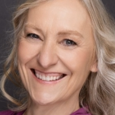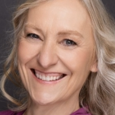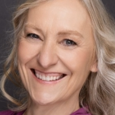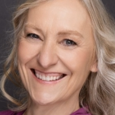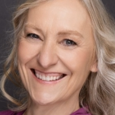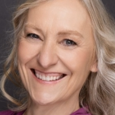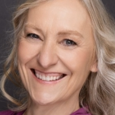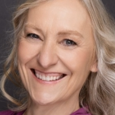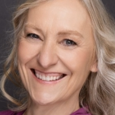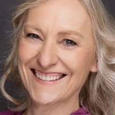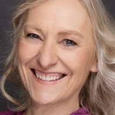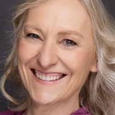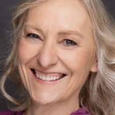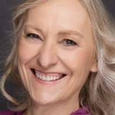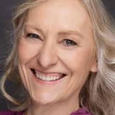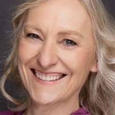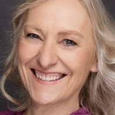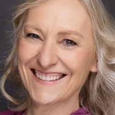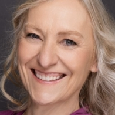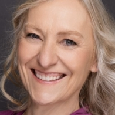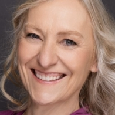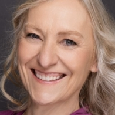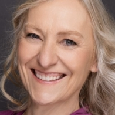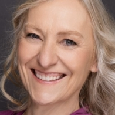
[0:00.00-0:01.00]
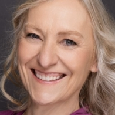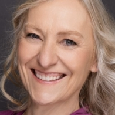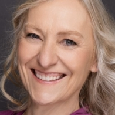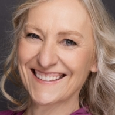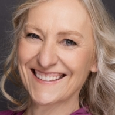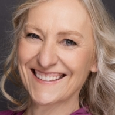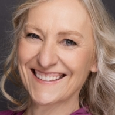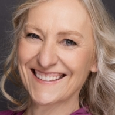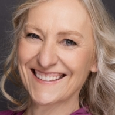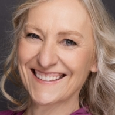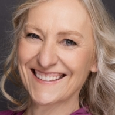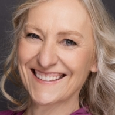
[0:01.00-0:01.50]

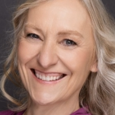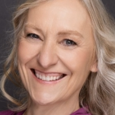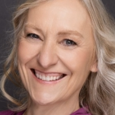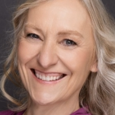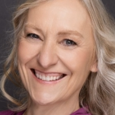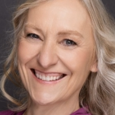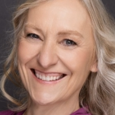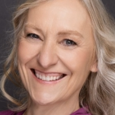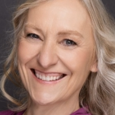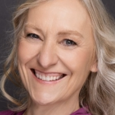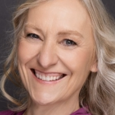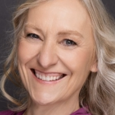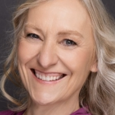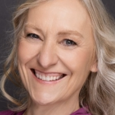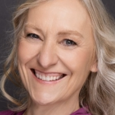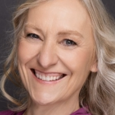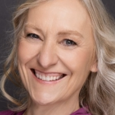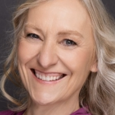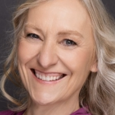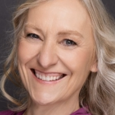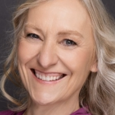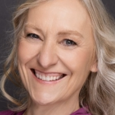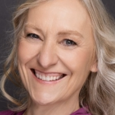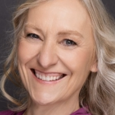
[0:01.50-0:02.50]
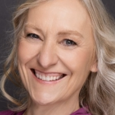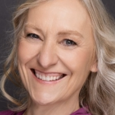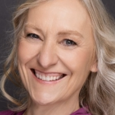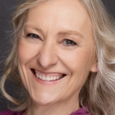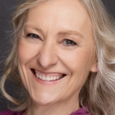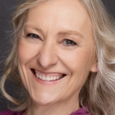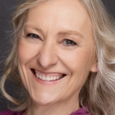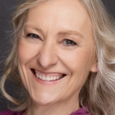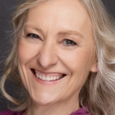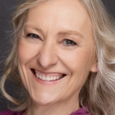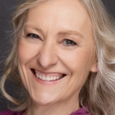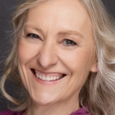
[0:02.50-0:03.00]

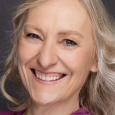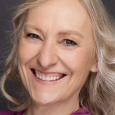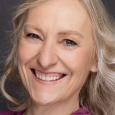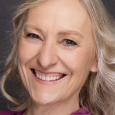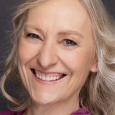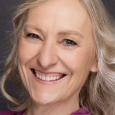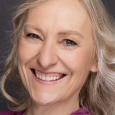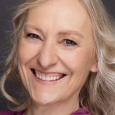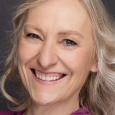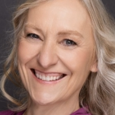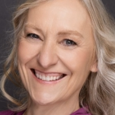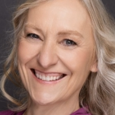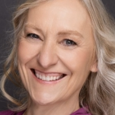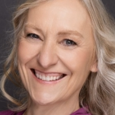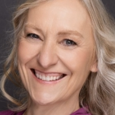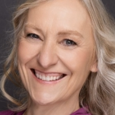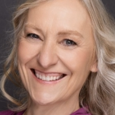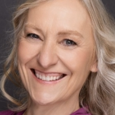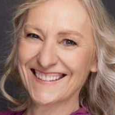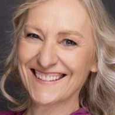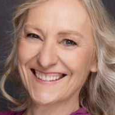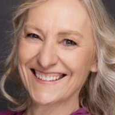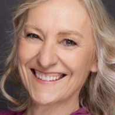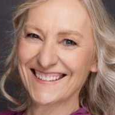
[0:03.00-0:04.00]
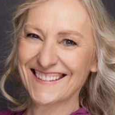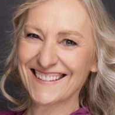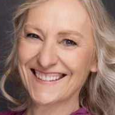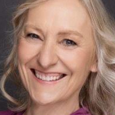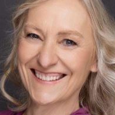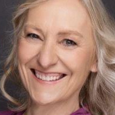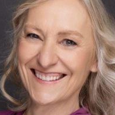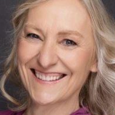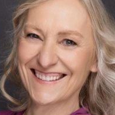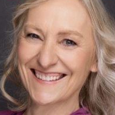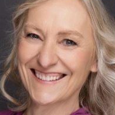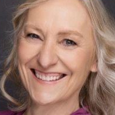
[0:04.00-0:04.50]

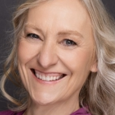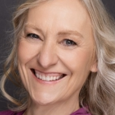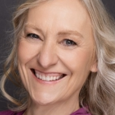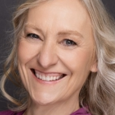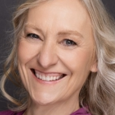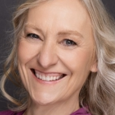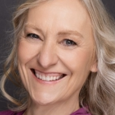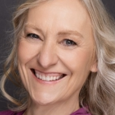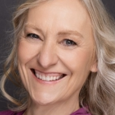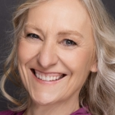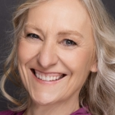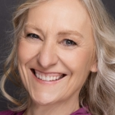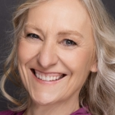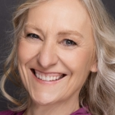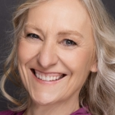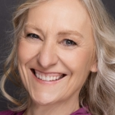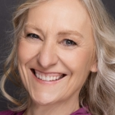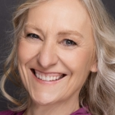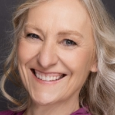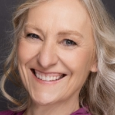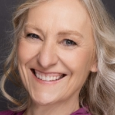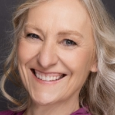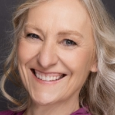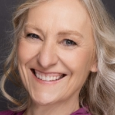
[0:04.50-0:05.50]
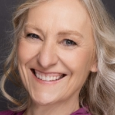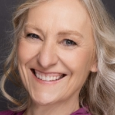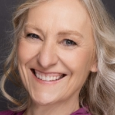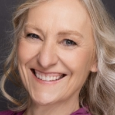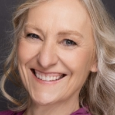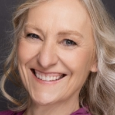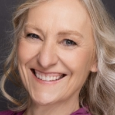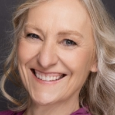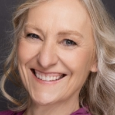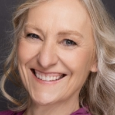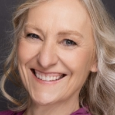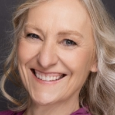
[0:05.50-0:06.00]

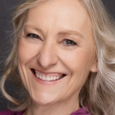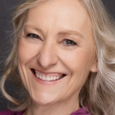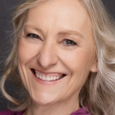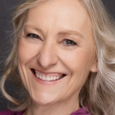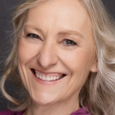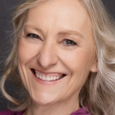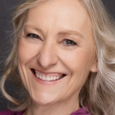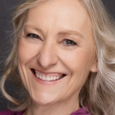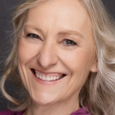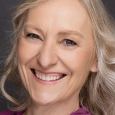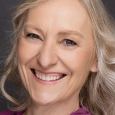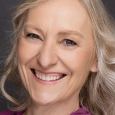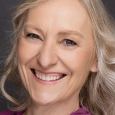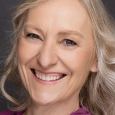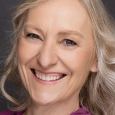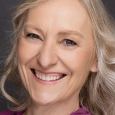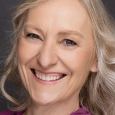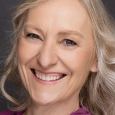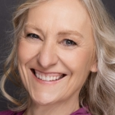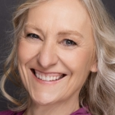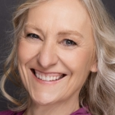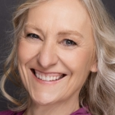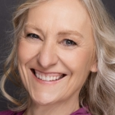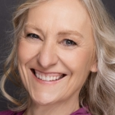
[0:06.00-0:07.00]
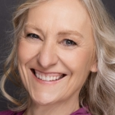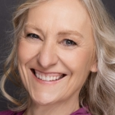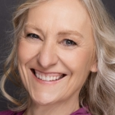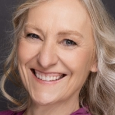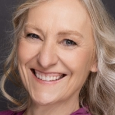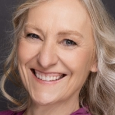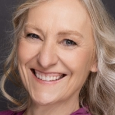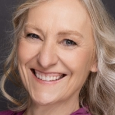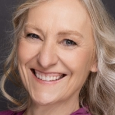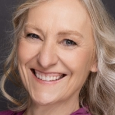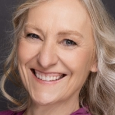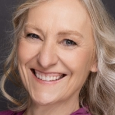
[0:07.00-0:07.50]

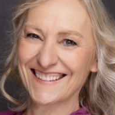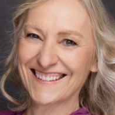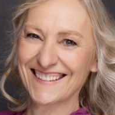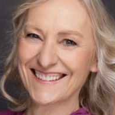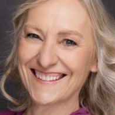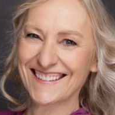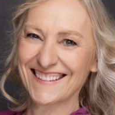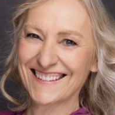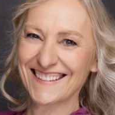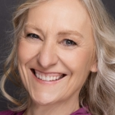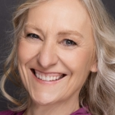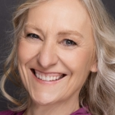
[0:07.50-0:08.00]
This is a still picture; no speech is visible.